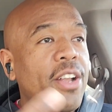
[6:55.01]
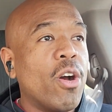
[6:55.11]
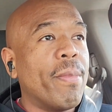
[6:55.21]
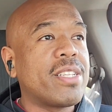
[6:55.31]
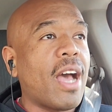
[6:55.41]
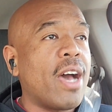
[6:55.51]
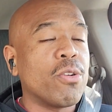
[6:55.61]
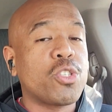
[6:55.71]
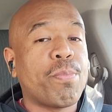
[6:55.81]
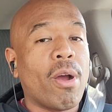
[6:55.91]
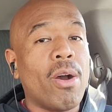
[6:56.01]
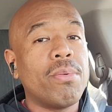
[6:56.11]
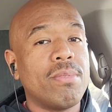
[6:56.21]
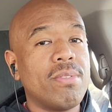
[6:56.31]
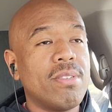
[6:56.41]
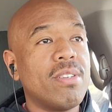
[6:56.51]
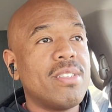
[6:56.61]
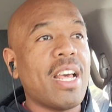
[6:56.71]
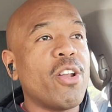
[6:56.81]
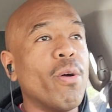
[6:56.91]
McDonald's, bro.
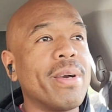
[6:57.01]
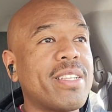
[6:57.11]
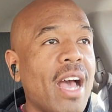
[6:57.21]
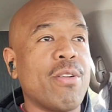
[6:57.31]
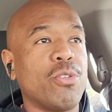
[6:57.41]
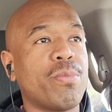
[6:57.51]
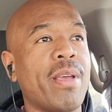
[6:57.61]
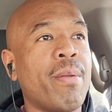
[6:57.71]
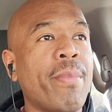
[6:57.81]
Not no McDonald's, man.